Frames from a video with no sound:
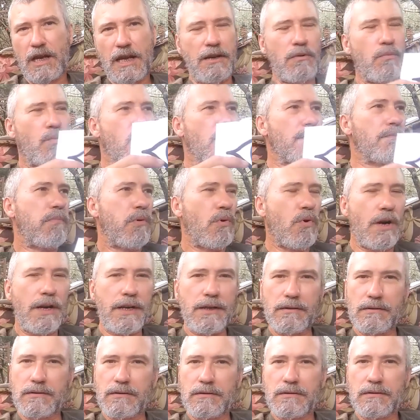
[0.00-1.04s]
And at one
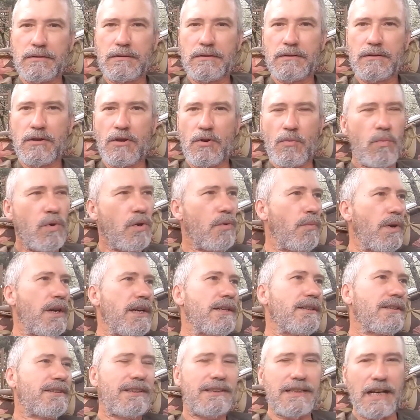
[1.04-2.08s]
point, when
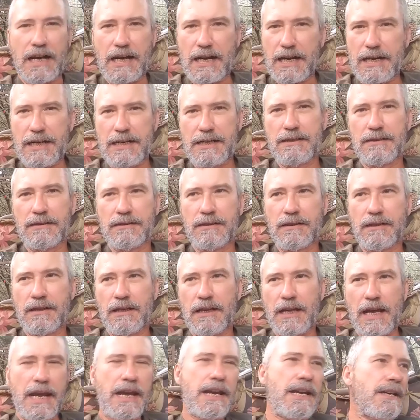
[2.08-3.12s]
we decide,
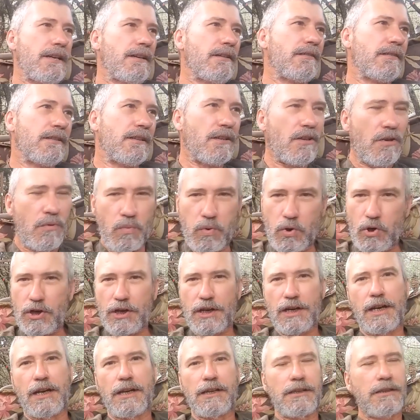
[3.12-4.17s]
hey, we're
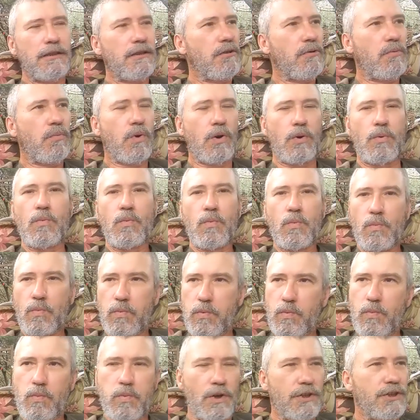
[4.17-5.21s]
gonna we're
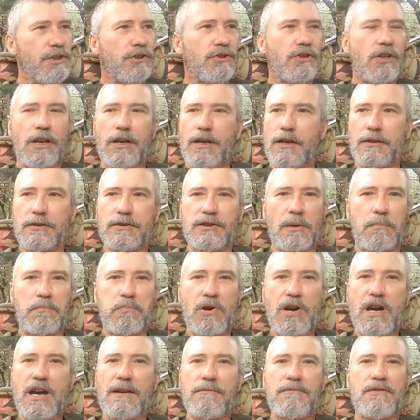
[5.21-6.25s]
we're just gonna
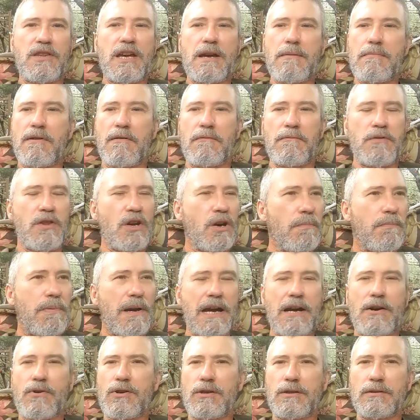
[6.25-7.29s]
deprive them of their
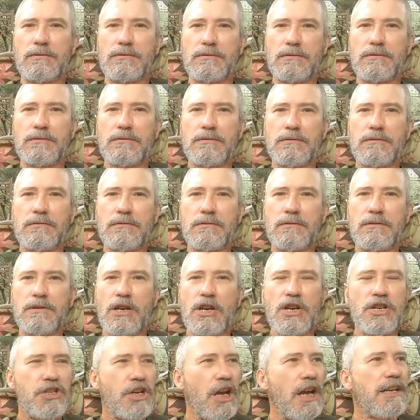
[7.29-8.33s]
power,
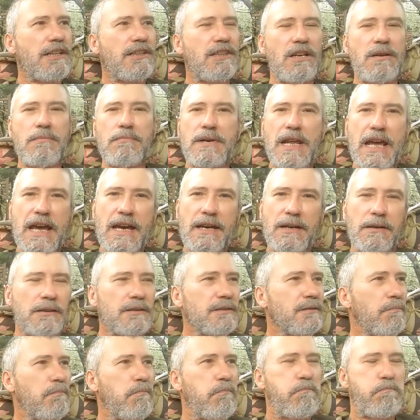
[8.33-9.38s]
shake them down
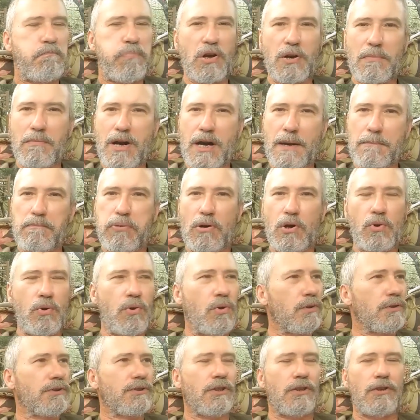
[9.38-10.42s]
and put them on
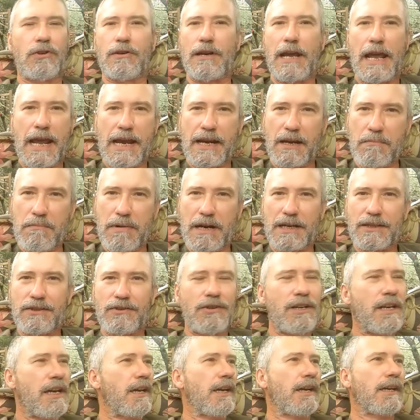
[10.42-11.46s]
poles, or hang them by
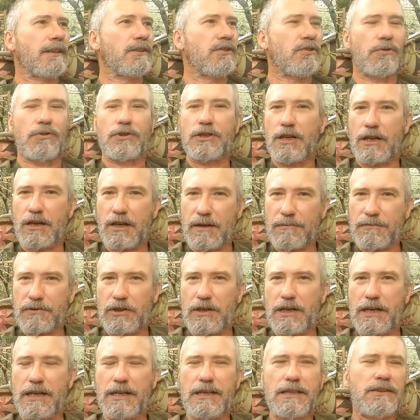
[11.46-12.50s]
their necks, or cut off
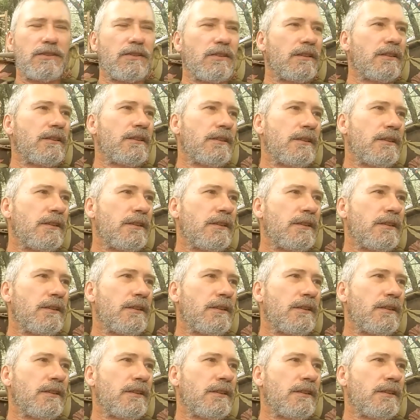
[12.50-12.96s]
their heads,